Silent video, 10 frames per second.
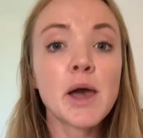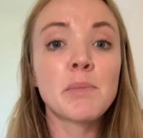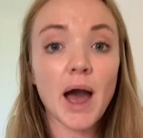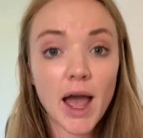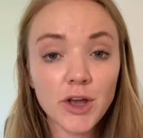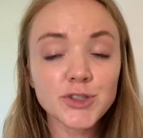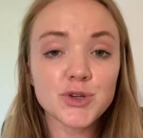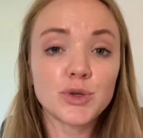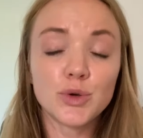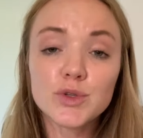but I
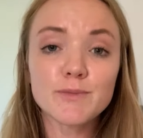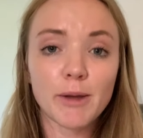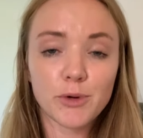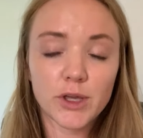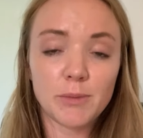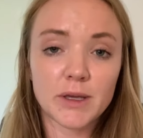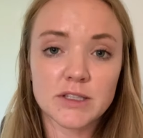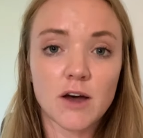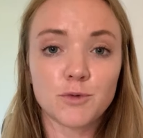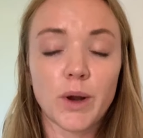also use my bookkeeping
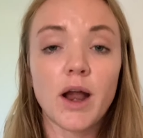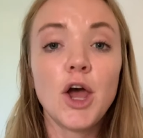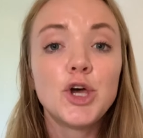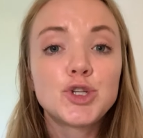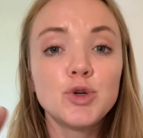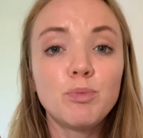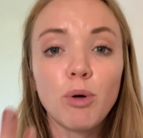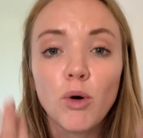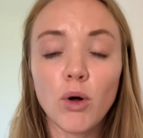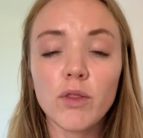software to
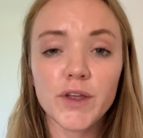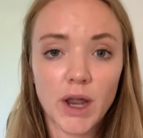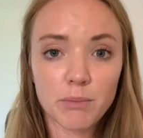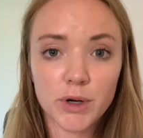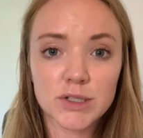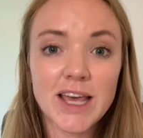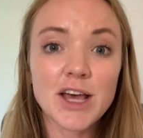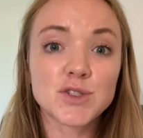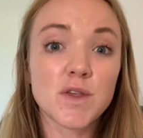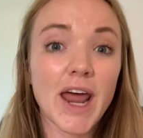pull the numbers
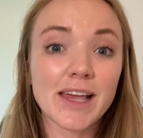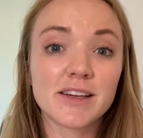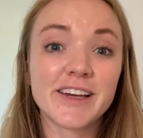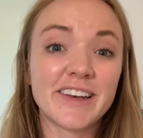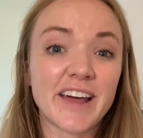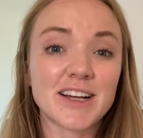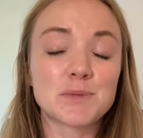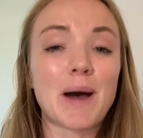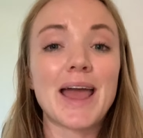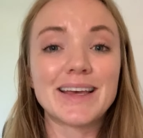so that I can
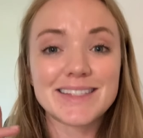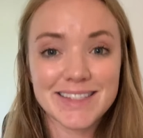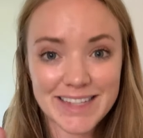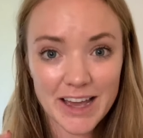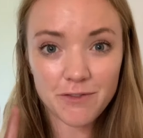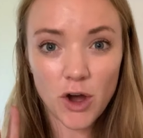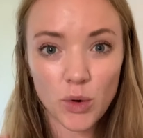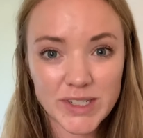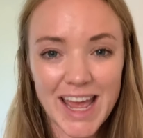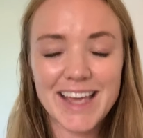conduct my
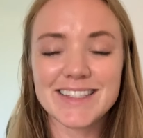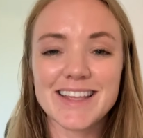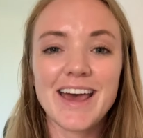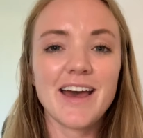CFO days.